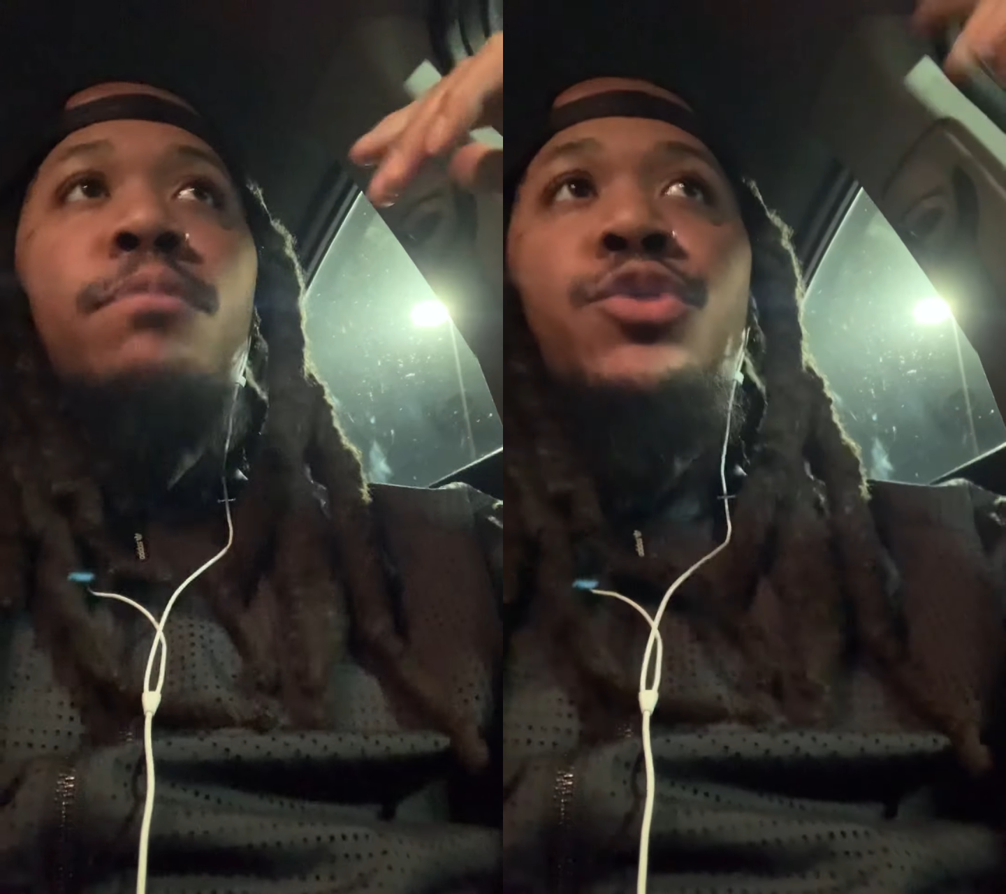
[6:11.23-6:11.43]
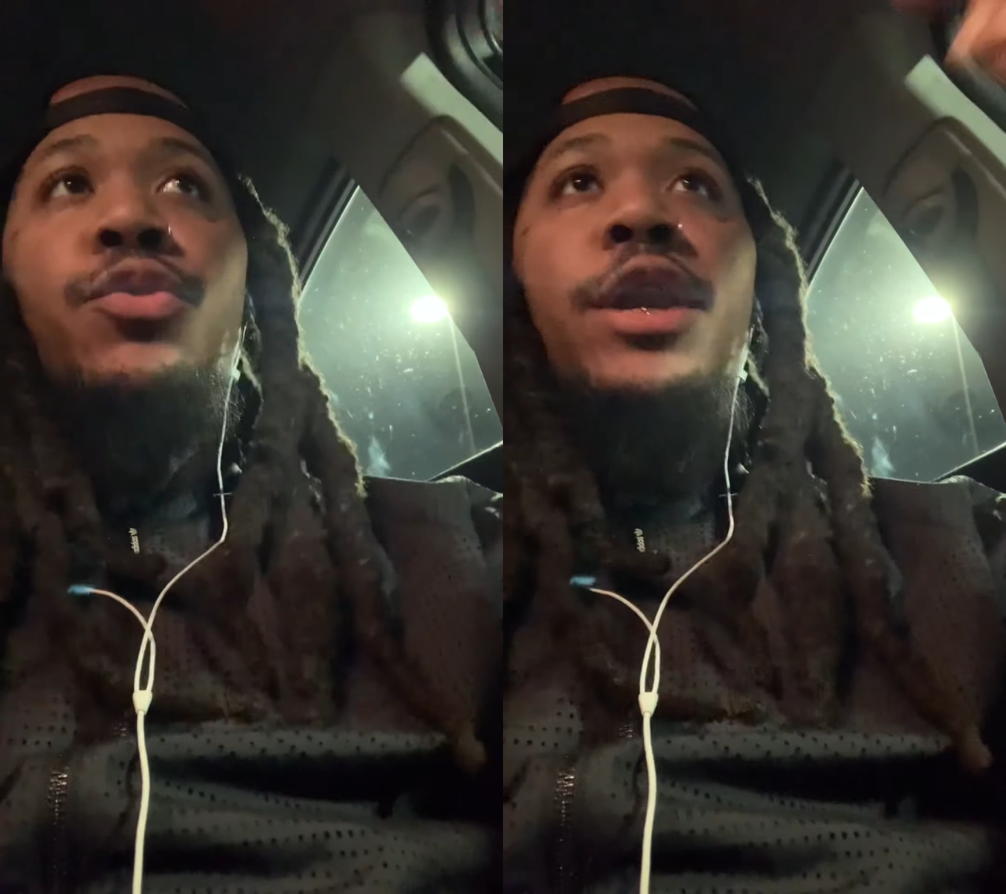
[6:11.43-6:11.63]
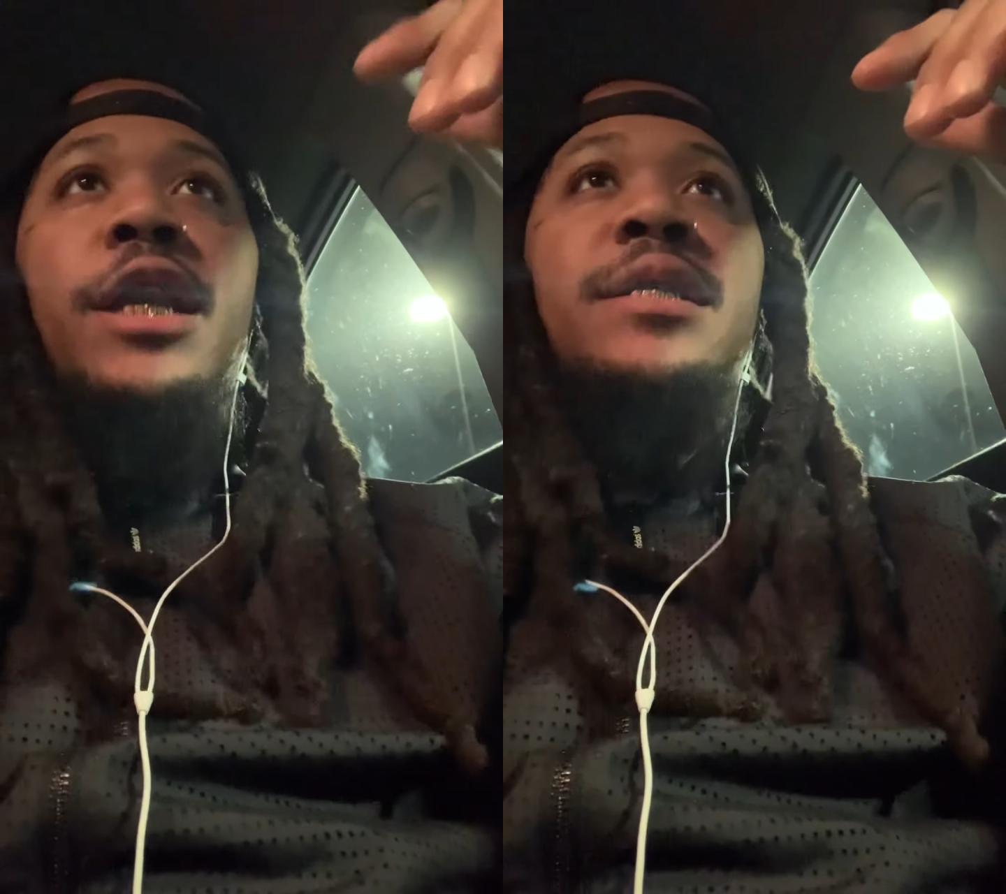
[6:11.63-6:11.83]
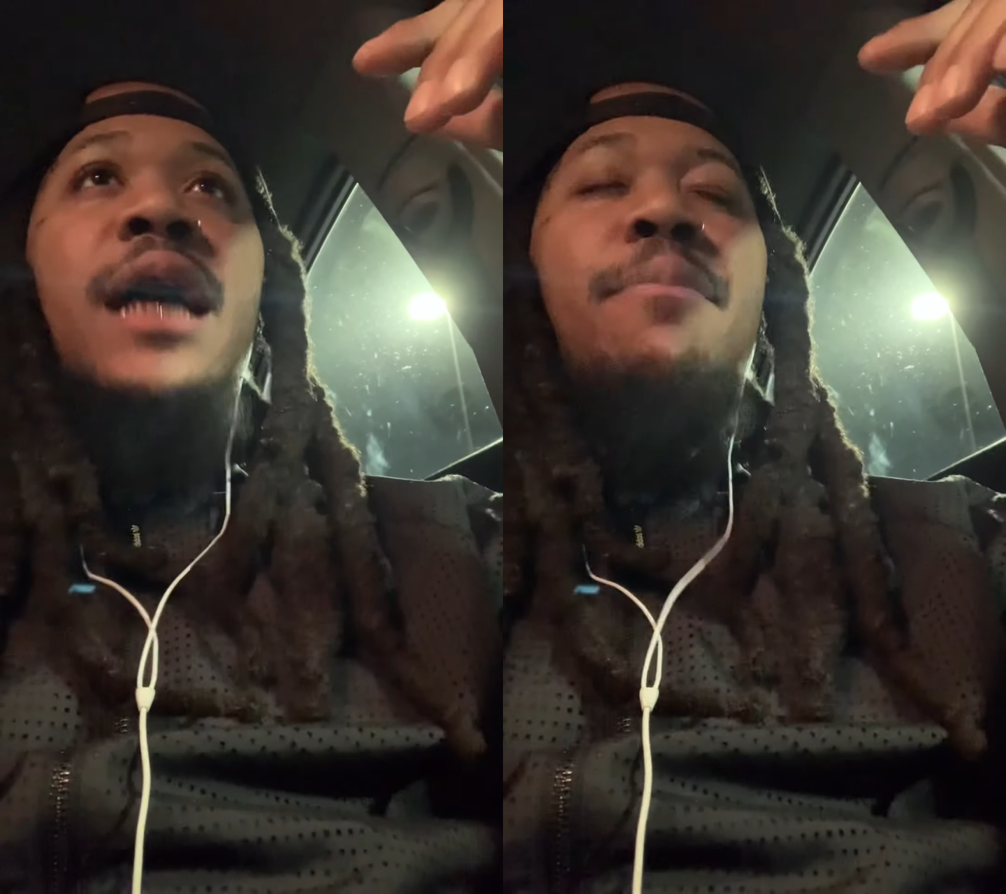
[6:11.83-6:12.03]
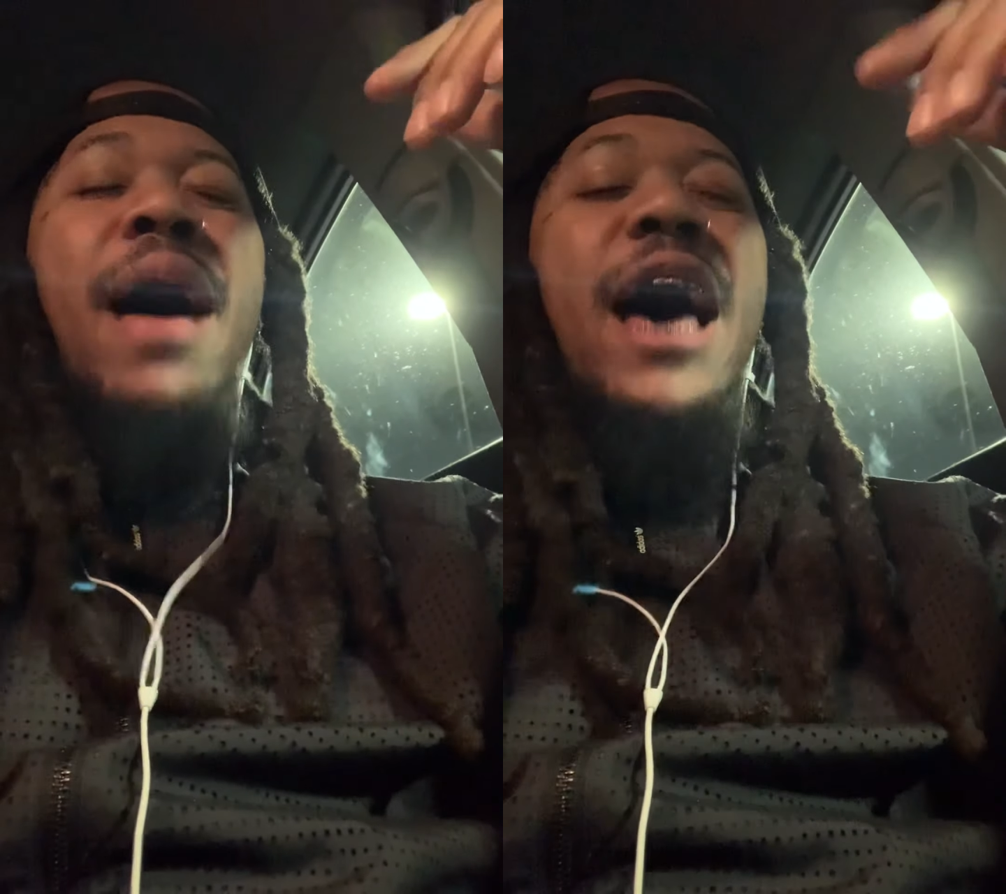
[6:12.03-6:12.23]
majority of the time.